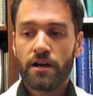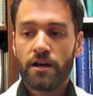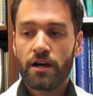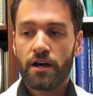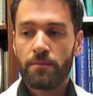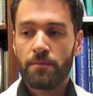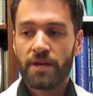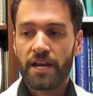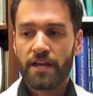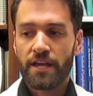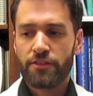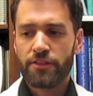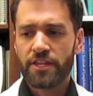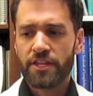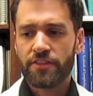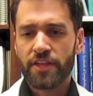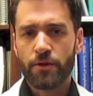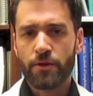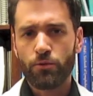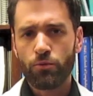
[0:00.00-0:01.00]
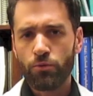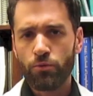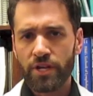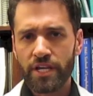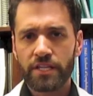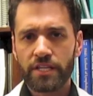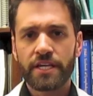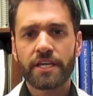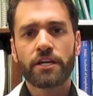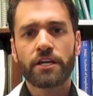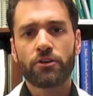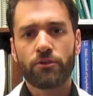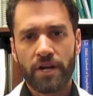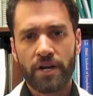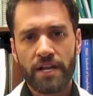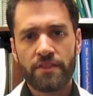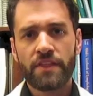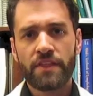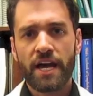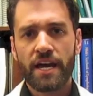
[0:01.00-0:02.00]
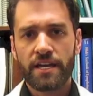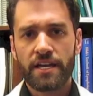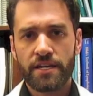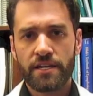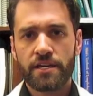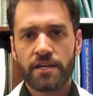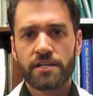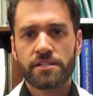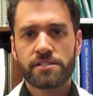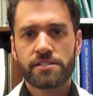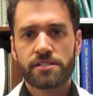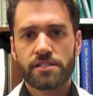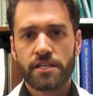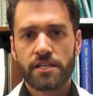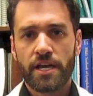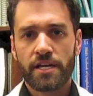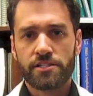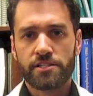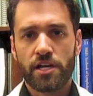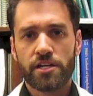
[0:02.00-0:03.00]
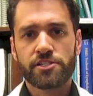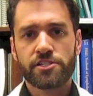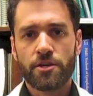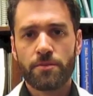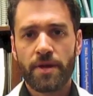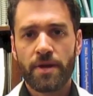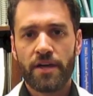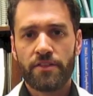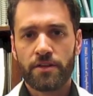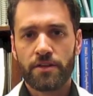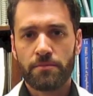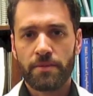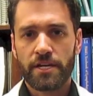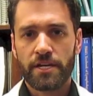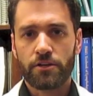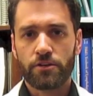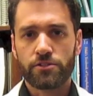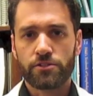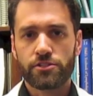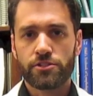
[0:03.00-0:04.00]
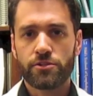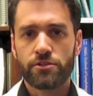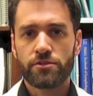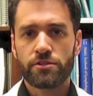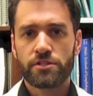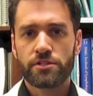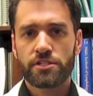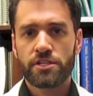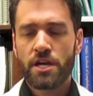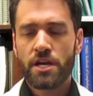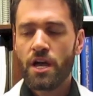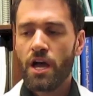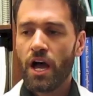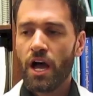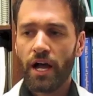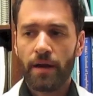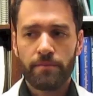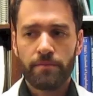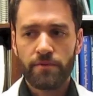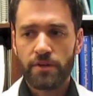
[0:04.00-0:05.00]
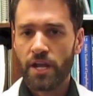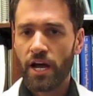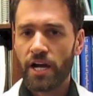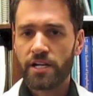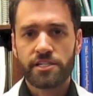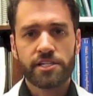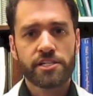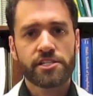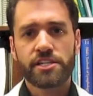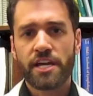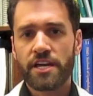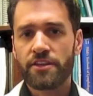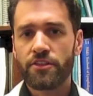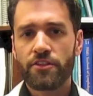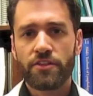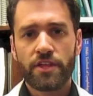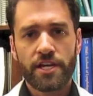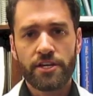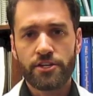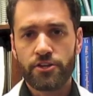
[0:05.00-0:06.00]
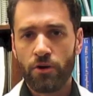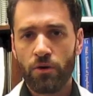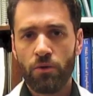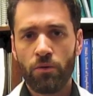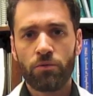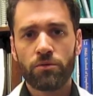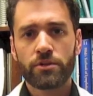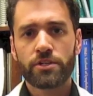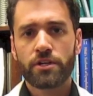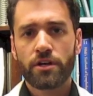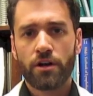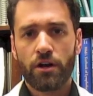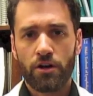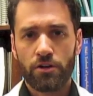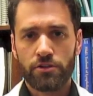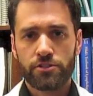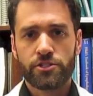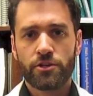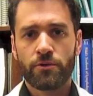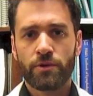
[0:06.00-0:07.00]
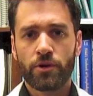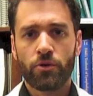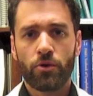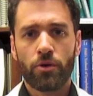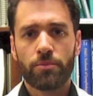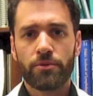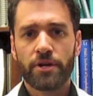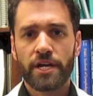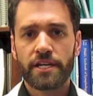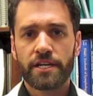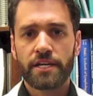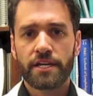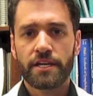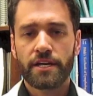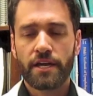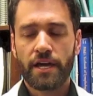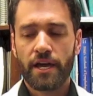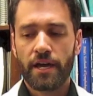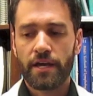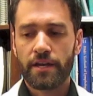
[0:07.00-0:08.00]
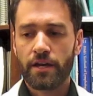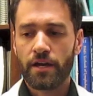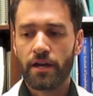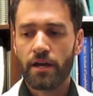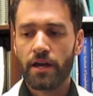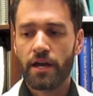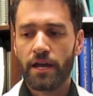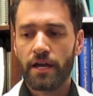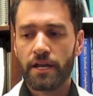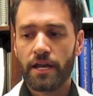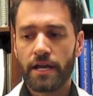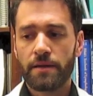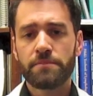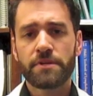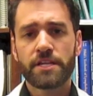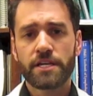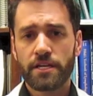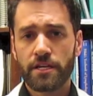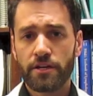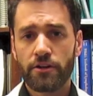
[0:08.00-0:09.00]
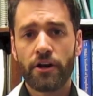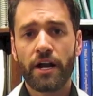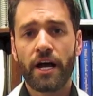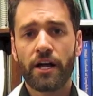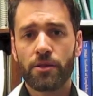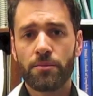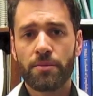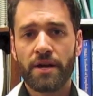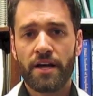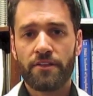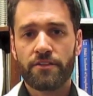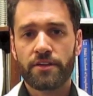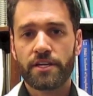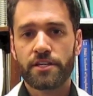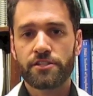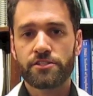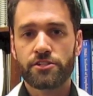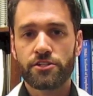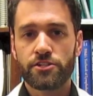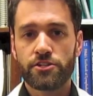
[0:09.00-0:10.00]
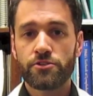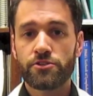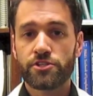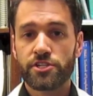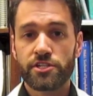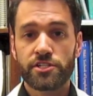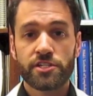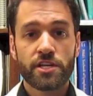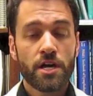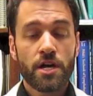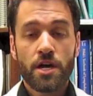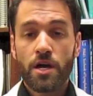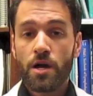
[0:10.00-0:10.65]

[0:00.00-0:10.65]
Um, and I think they really ingrained that in us as osteopathic medical students. I'm not to say that they don't also incorporate it at, uh, at MD or allopathic institutions,